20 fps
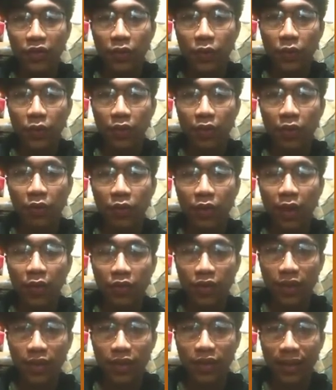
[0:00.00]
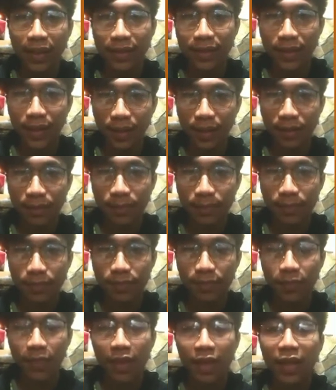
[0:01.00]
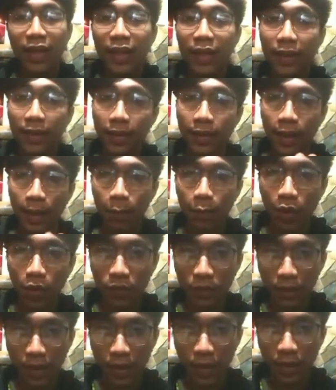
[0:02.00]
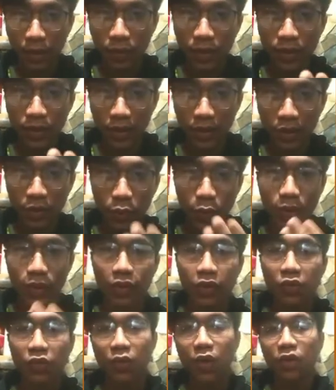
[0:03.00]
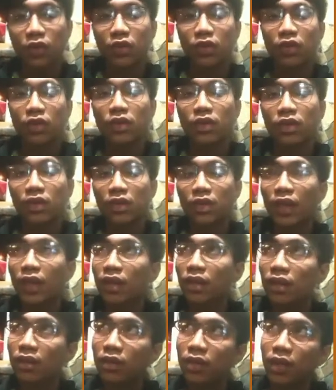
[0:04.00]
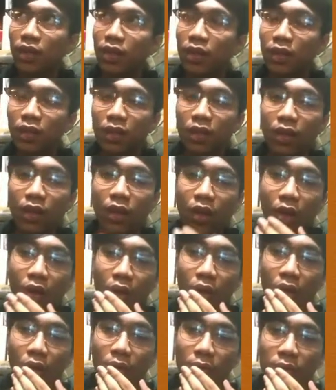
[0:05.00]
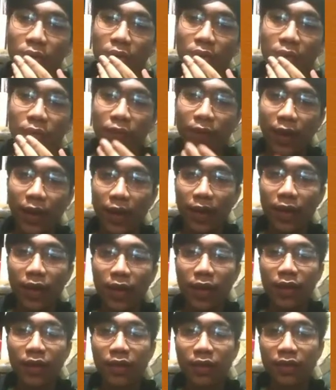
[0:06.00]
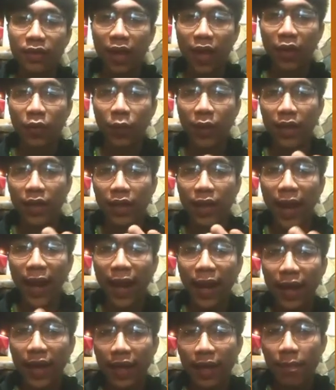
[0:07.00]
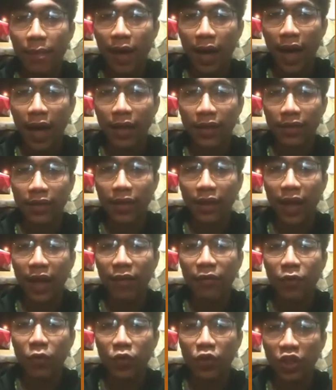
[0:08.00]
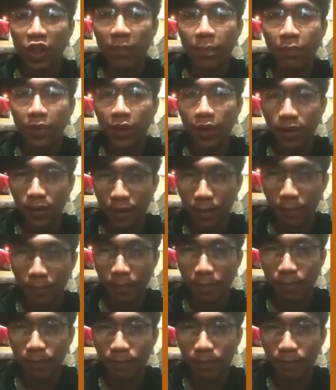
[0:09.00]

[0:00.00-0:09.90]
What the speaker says: to 2016. Type of the research was cross-sectional or survey designed with the aim as an evolution program.